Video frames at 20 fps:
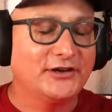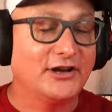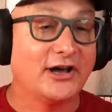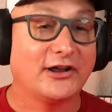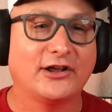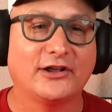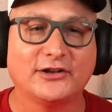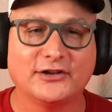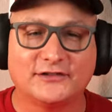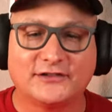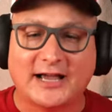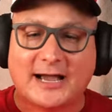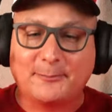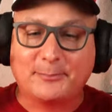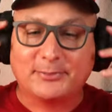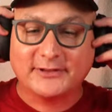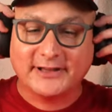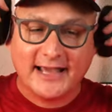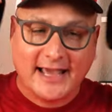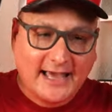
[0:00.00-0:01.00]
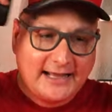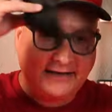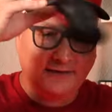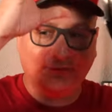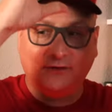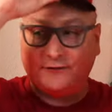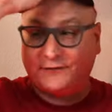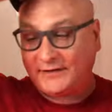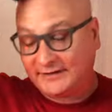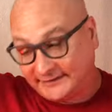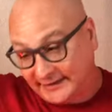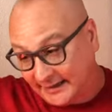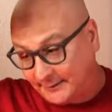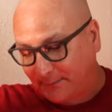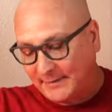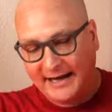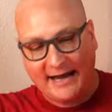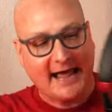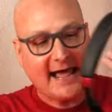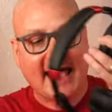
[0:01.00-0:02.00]
Not on the top of the head. Even if I take
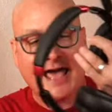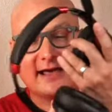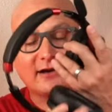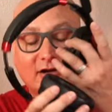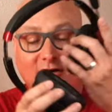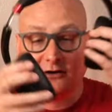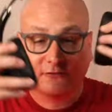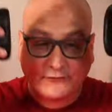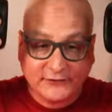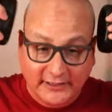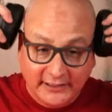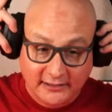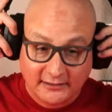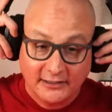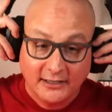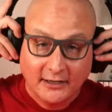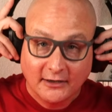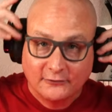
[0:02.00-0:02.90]
my hat off here,